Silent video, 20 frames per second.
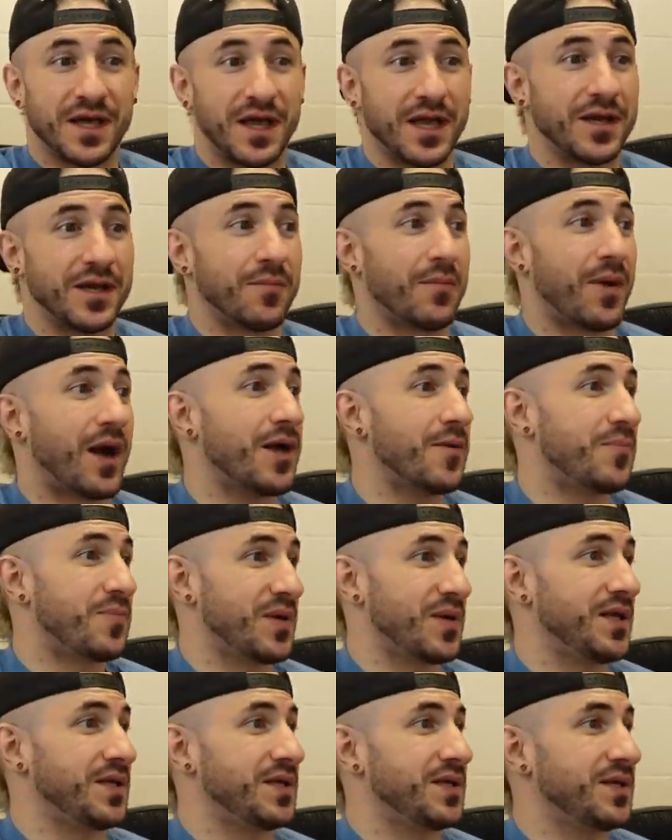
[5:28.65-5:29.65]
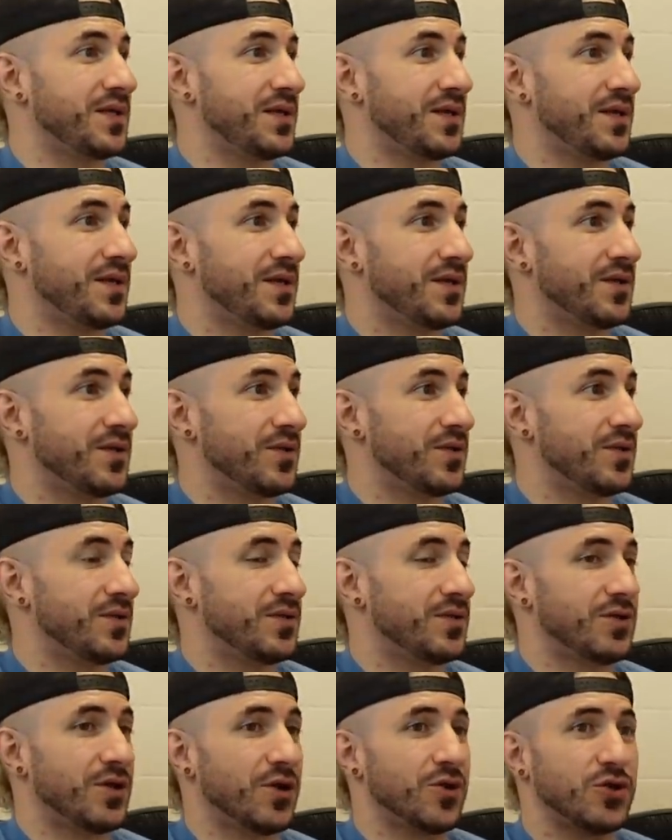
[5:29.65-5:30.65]
And in my opinion,
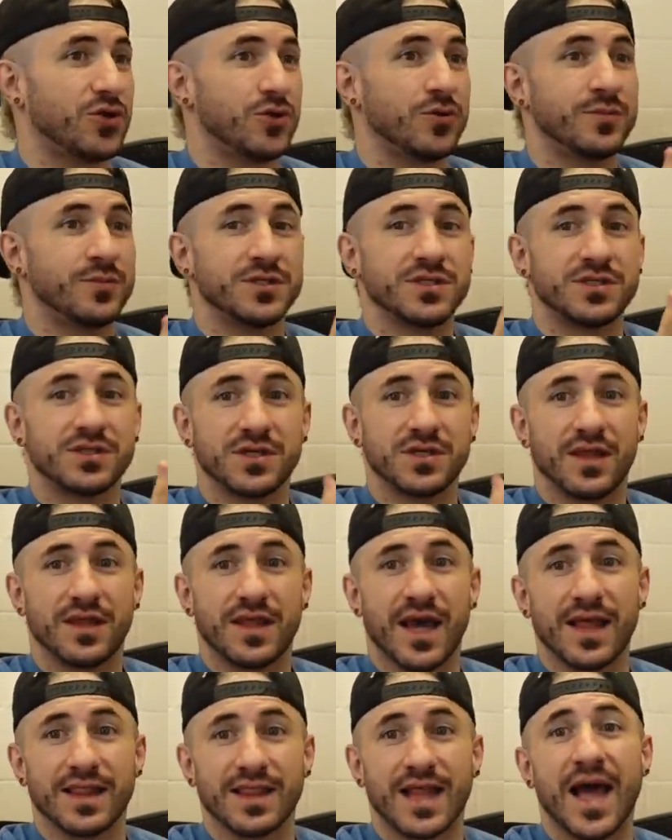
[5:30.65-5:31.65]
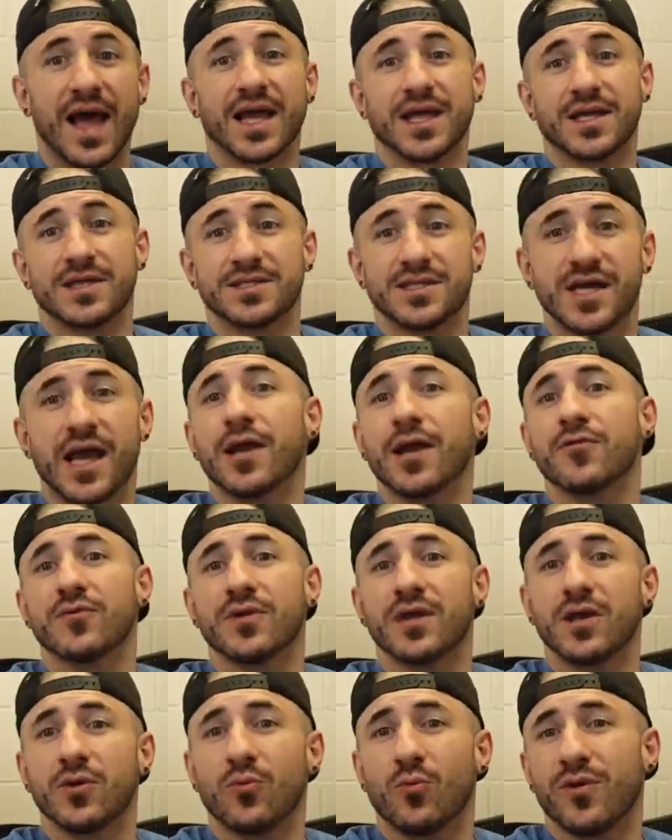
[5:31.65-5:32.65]
they're humans that lack
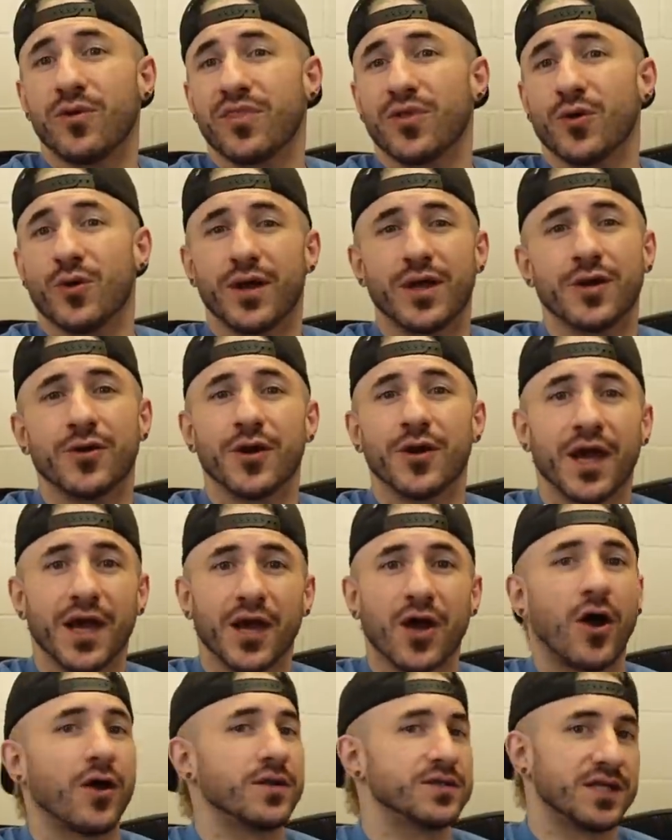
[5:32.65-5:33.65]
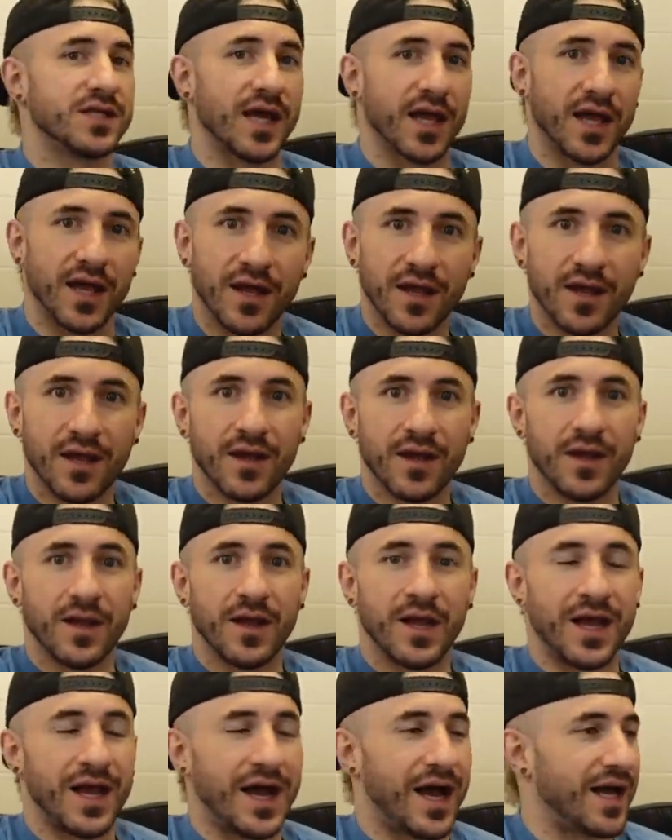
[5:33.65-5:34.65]
integrity with their internet content.
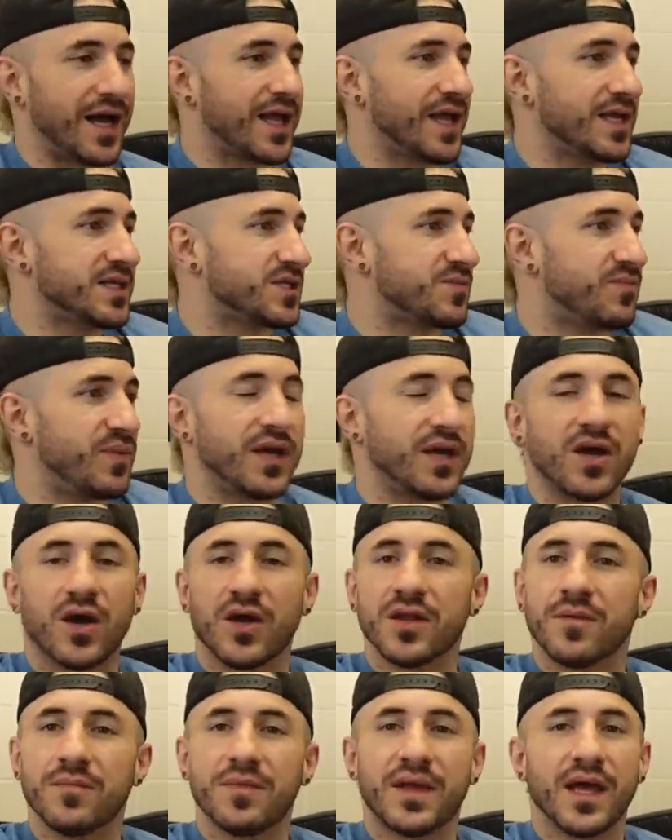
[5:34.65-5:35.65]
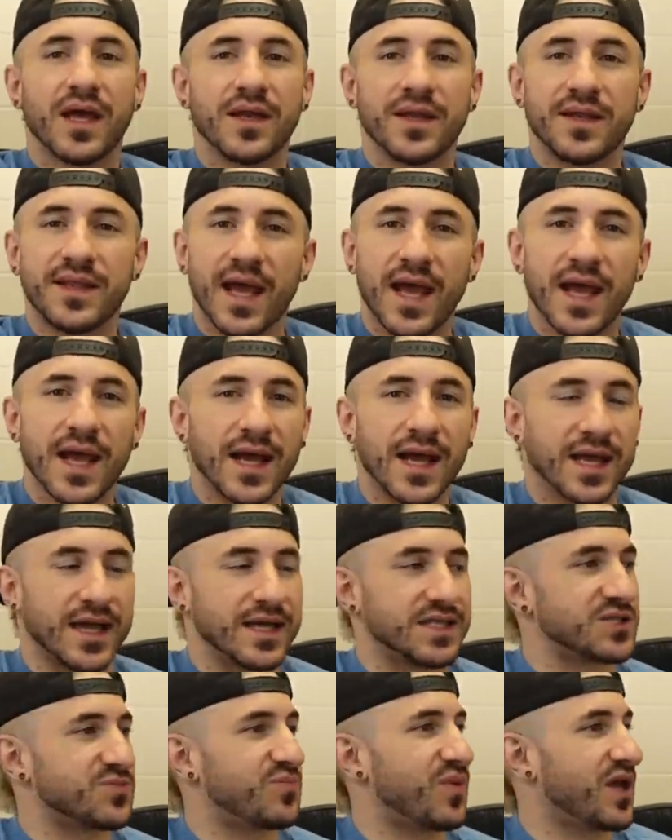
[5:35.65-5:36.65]
I can't speak on them day to day. I
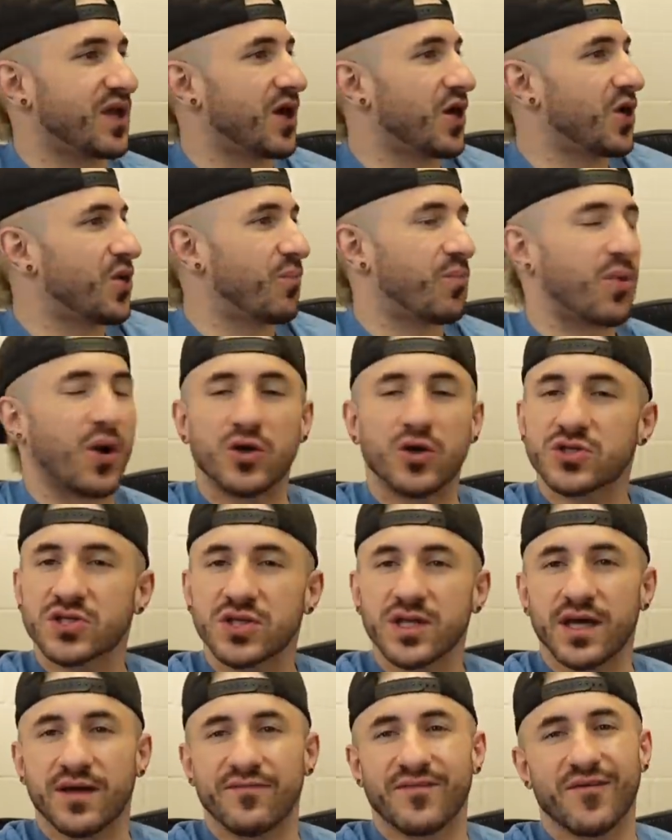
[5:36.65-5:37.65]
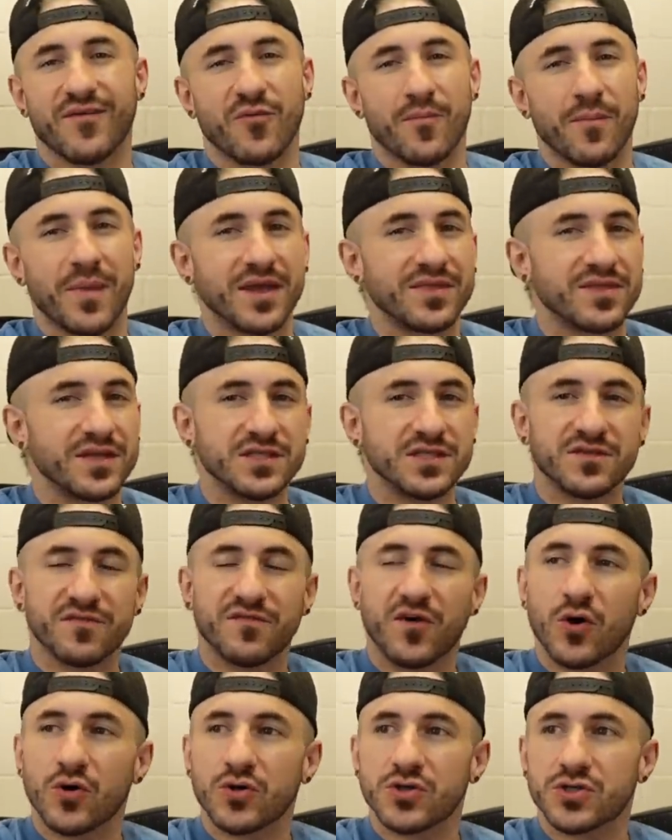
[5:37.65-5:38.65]
can't speak on them personally. I've never met these
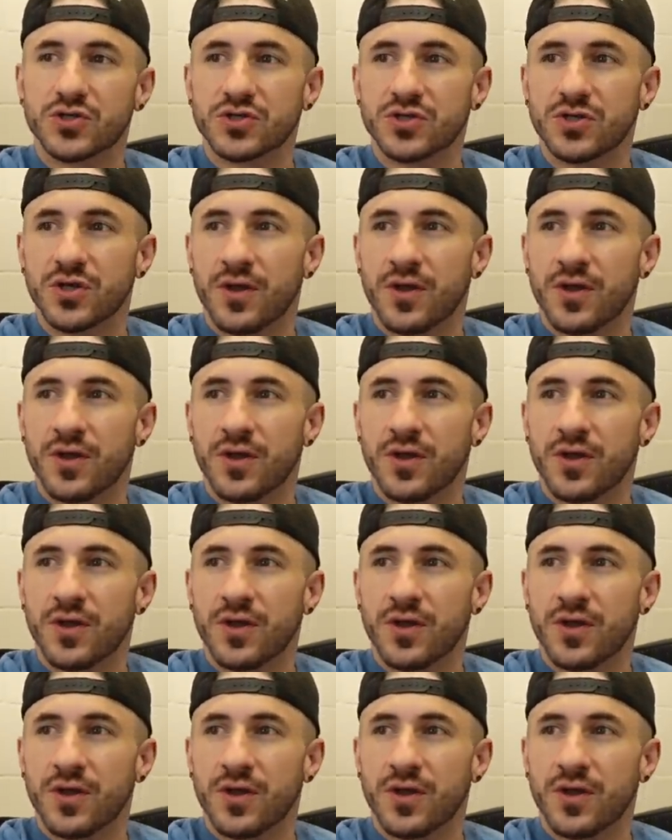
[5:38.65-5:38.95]
folks.